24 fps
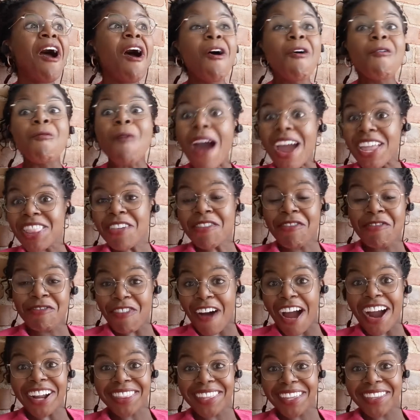why the
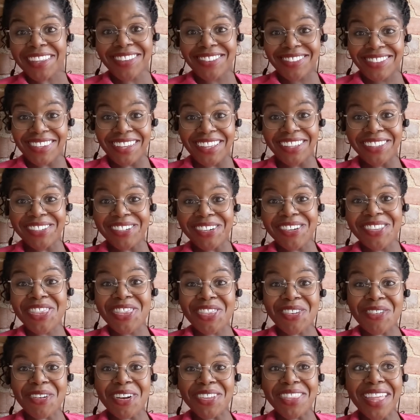fuck did Isildur
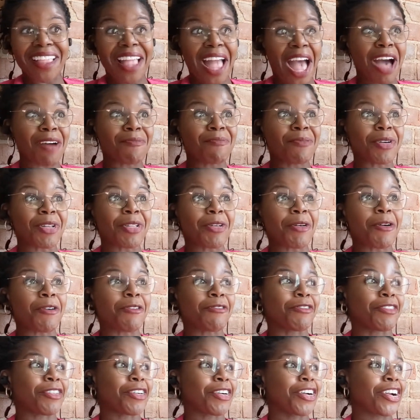throw that apple
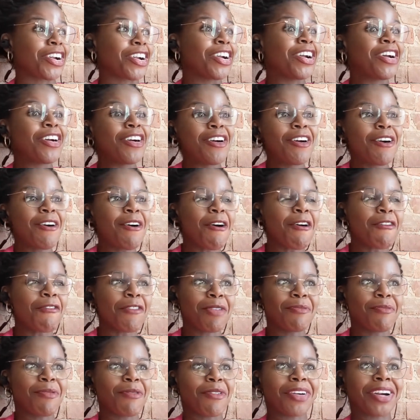
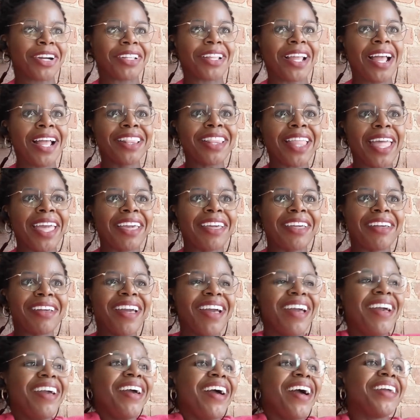overboard? Like,
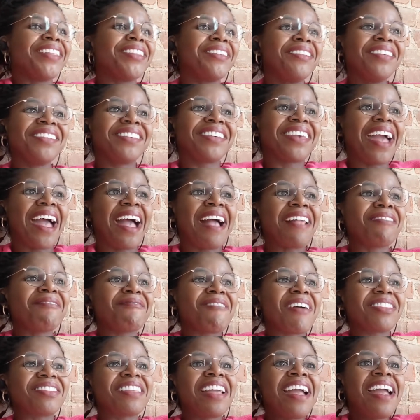I don't get
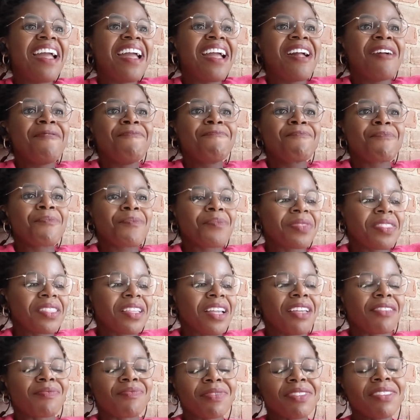what,
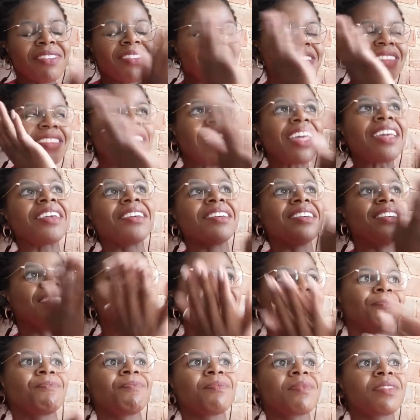like,
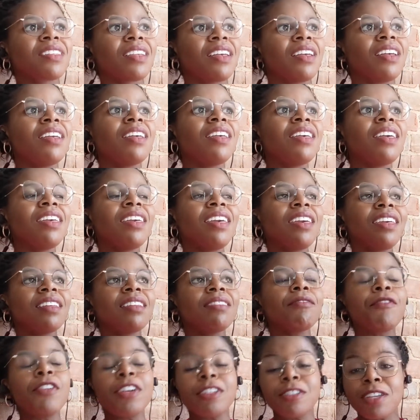he
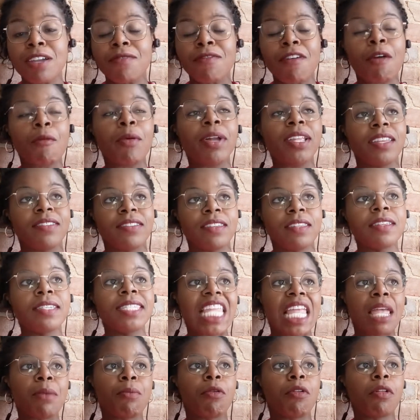first of all, when he's in the
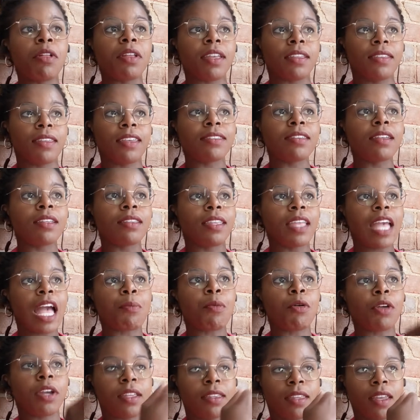stable, he takes out the
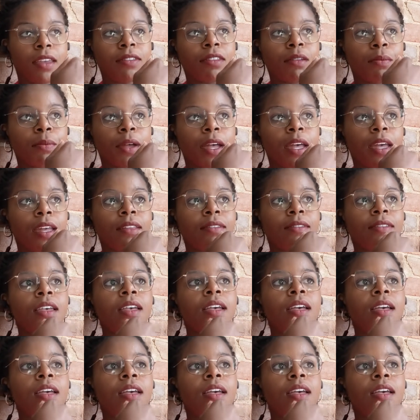apple, he takes a bite,